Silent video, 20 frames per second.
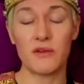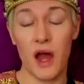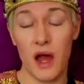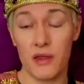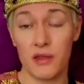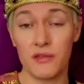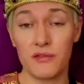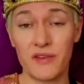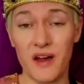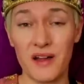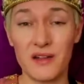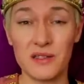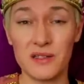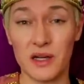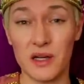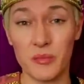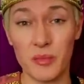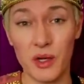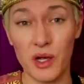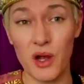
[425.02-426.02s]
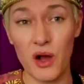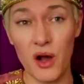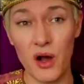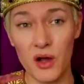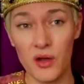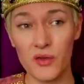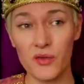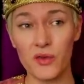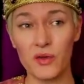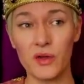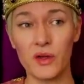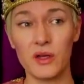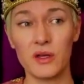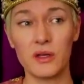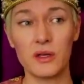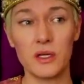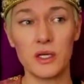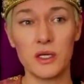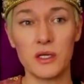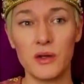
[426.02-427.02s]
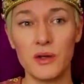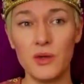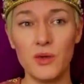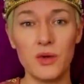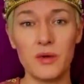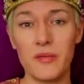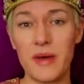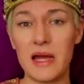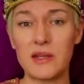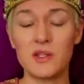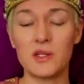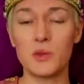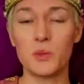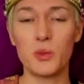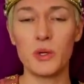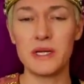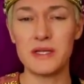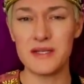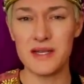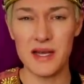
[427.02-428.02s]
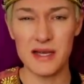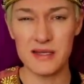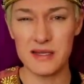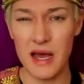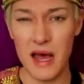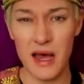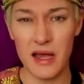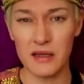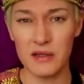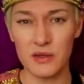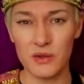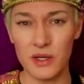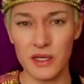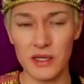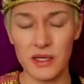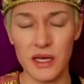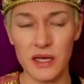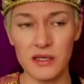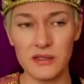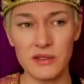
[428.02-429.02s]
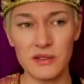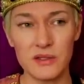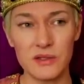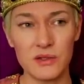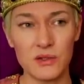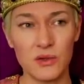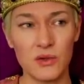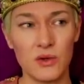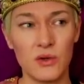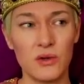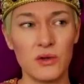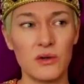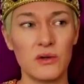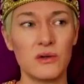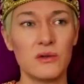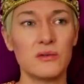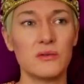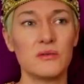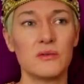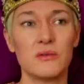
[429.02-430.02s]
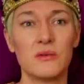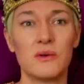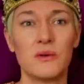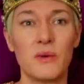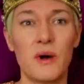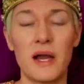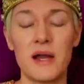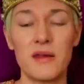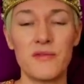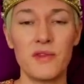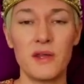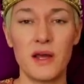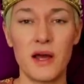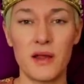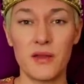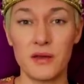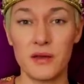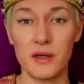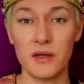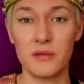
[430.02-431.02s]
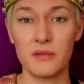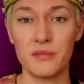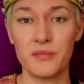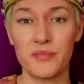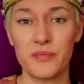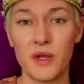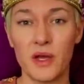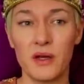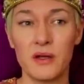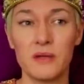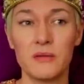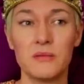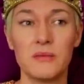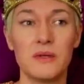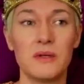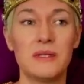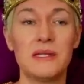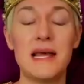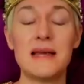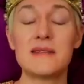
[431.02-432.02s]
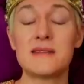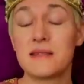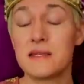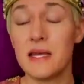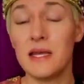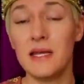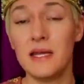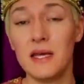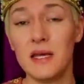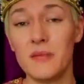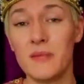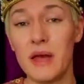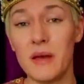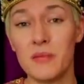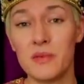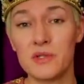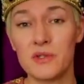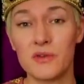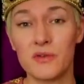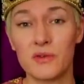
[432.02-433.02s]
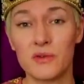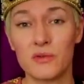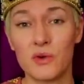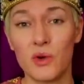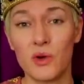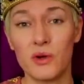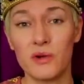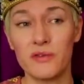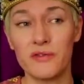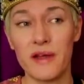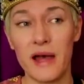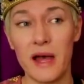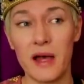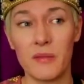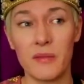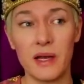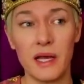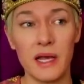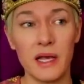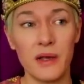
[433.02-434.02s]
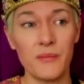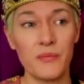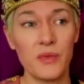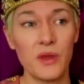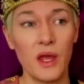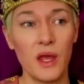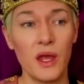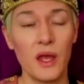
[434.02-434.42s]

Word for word: rather vulgar because can you imagine Princess Anne doing this or one of the other less senior members of the royal family?